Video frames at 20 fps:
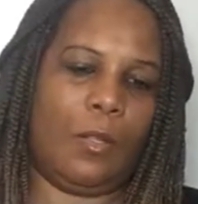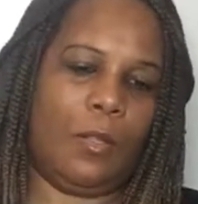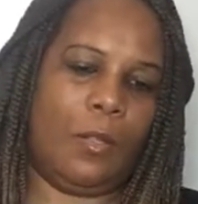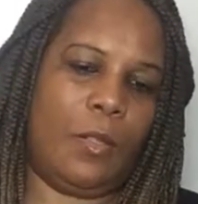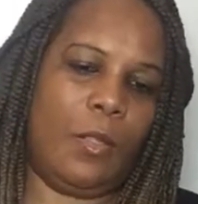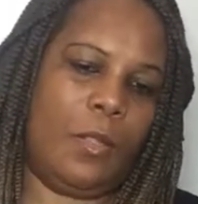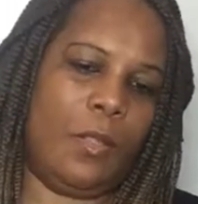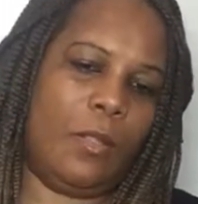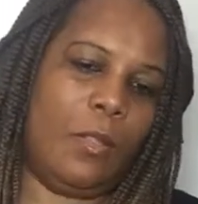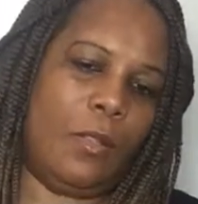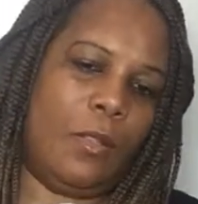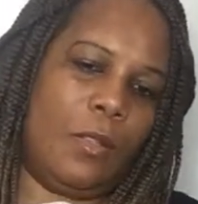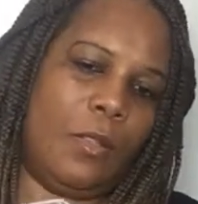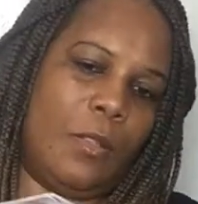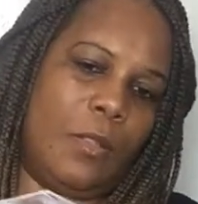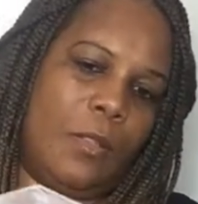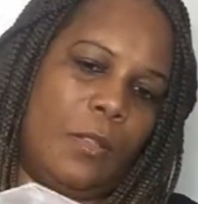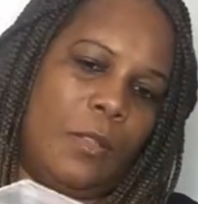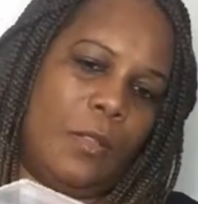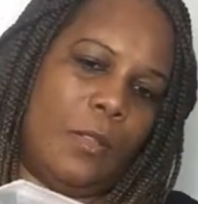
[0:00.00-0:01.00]
This?
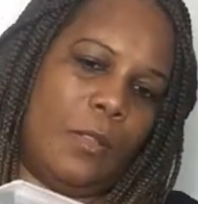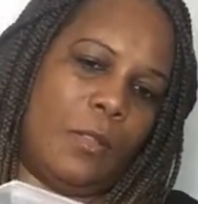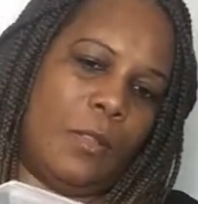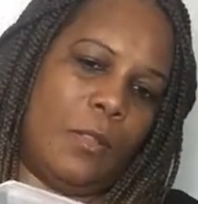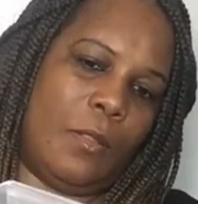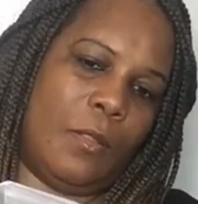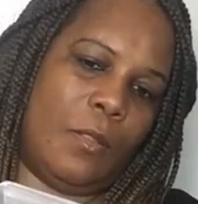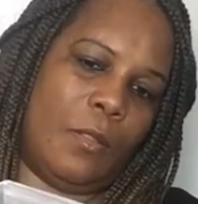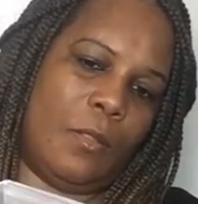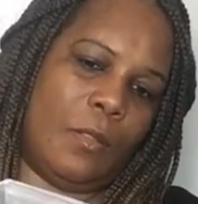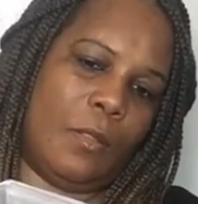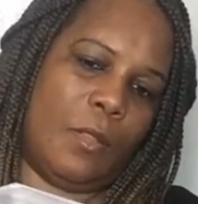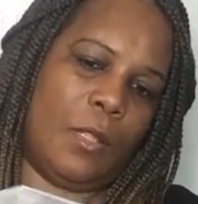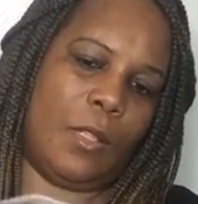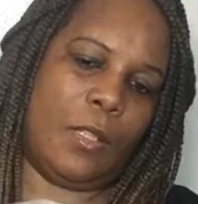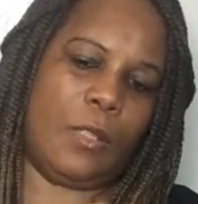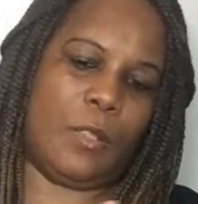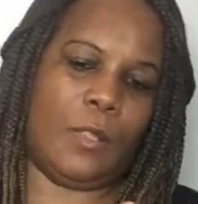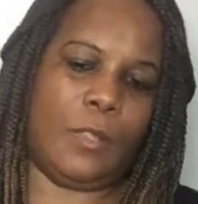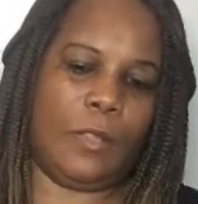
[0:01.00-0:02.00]

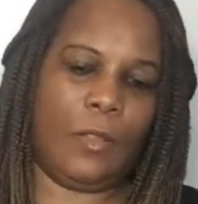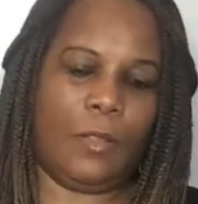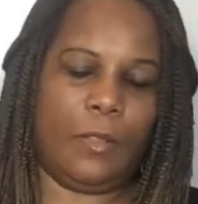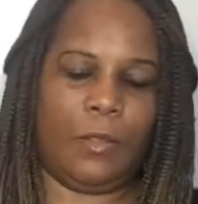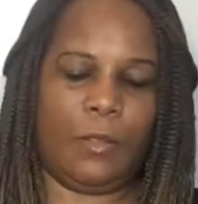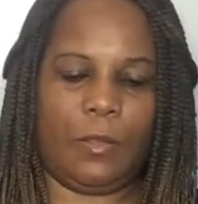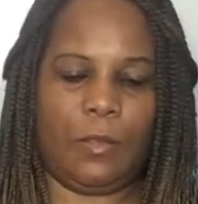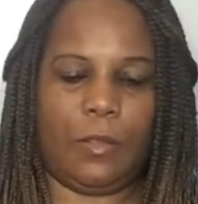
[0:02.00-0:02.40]
Like this?